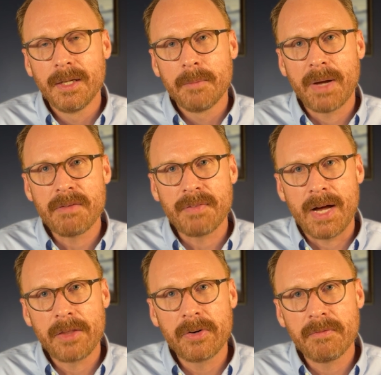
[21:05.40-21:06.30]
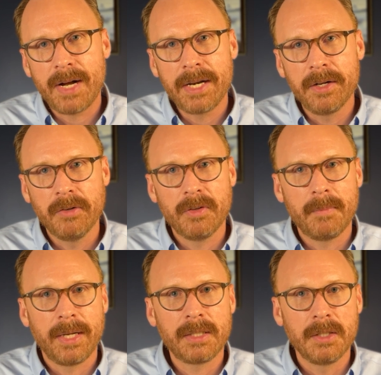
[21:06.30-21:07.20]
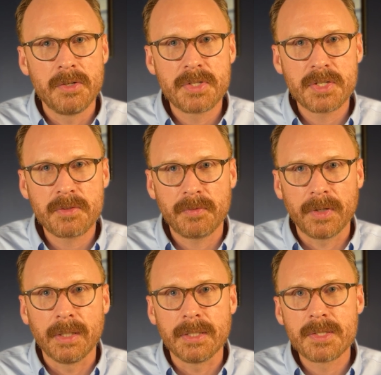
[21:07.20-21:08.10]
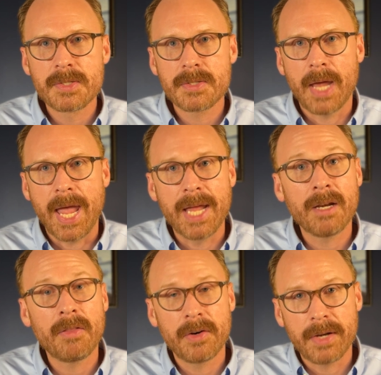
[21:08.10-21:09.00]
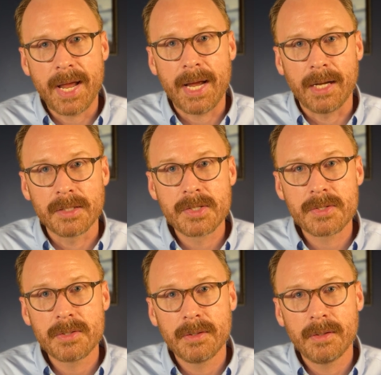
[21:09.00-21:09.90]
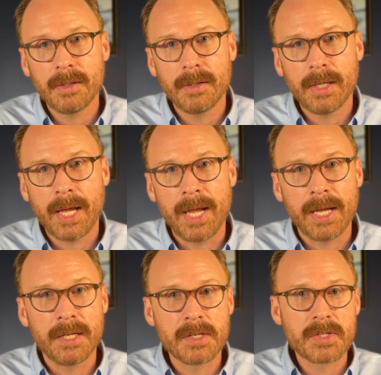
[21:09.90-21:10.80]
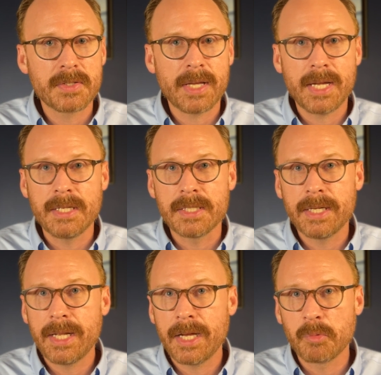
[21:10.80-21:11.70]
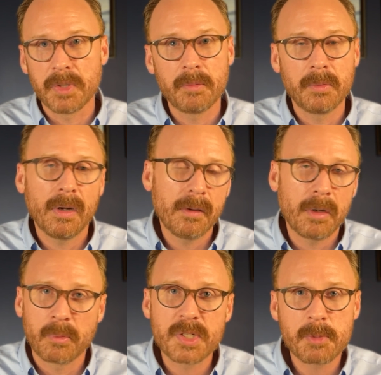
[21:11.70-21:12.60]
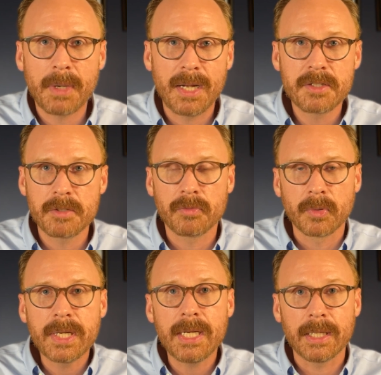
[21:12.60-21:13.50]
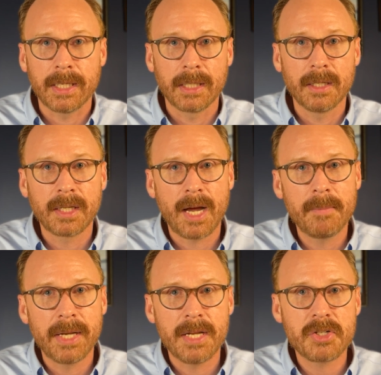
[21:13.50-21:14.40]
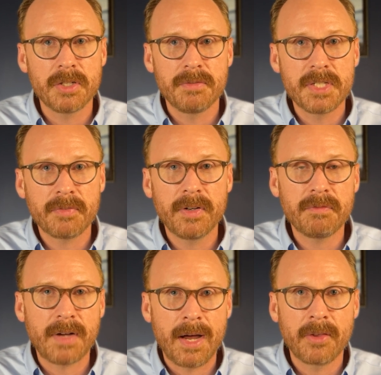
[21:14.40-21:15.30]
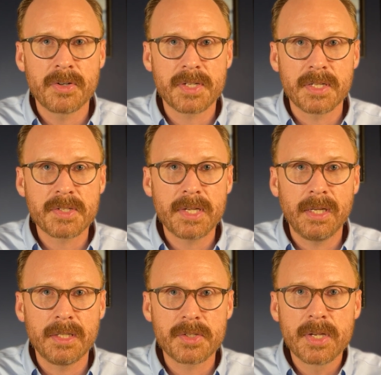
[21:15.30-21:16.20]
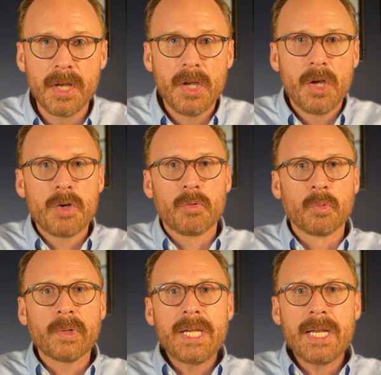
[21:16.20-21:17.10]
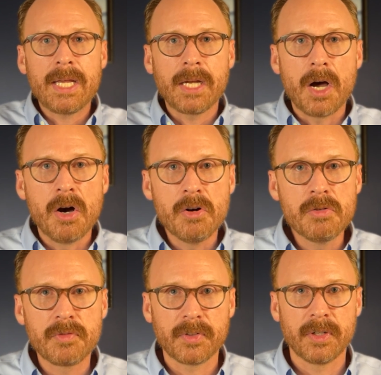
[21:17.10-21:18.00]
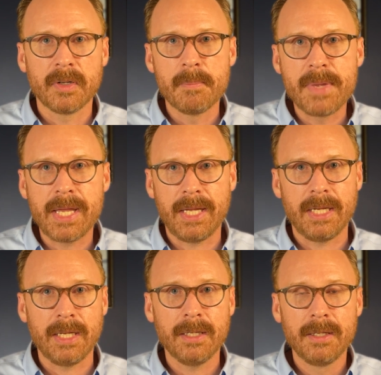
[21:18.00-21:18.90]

my father invited over my closest friends and their dads, and they did a responsive reading, a combination of different fathers and sons reading over me